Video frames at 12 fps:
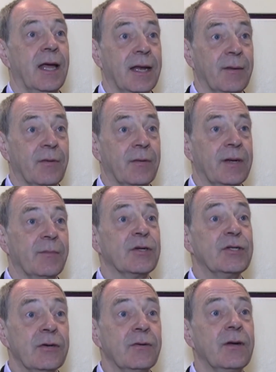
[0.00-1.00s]
And number
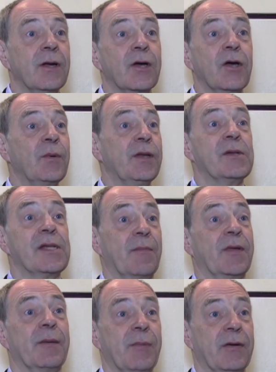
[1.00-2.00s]
two, could we do
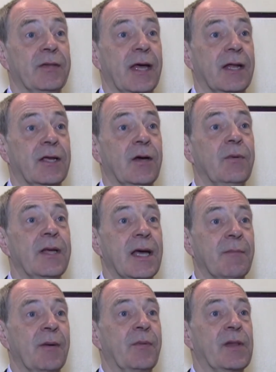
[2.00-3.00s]
something about that? Could we
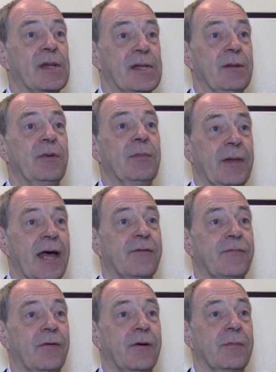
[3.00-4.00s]
come up with a simple
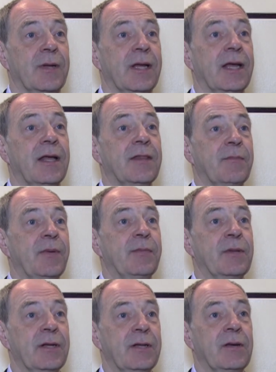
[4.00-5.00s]
platform that
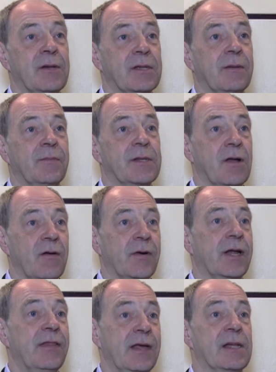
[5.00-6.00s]
people could use to solve
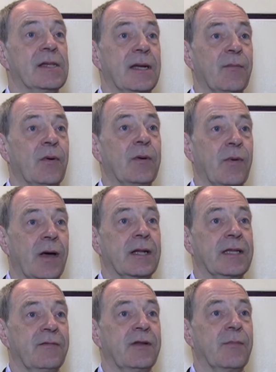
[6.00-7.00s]
what I think is the number one
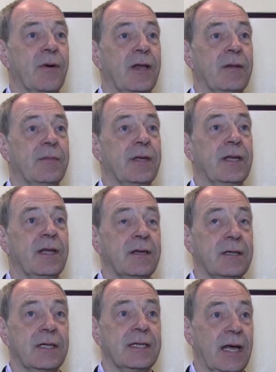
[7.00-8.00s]
productivity problem in
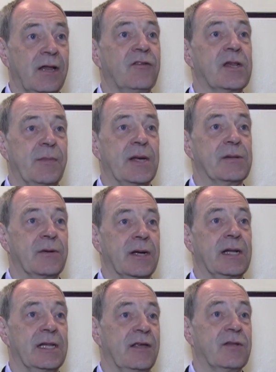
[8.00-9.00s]
intelligence-based
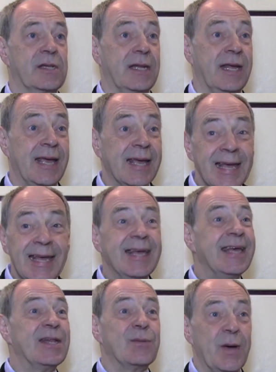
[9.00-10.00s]
organizations today,
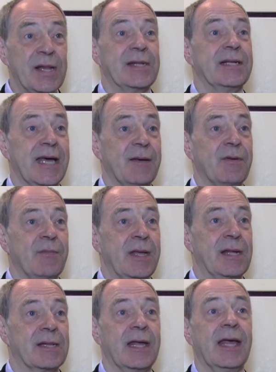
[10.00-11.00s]
is wasting time in
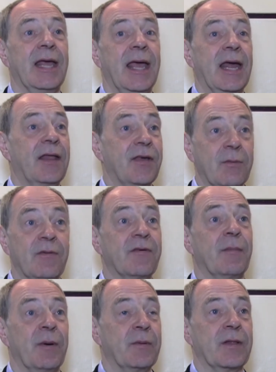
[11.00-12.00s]
meetings? And I think we've
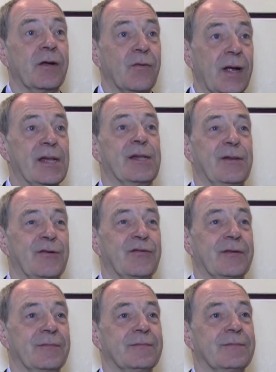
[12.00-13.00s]
come up with a great solution.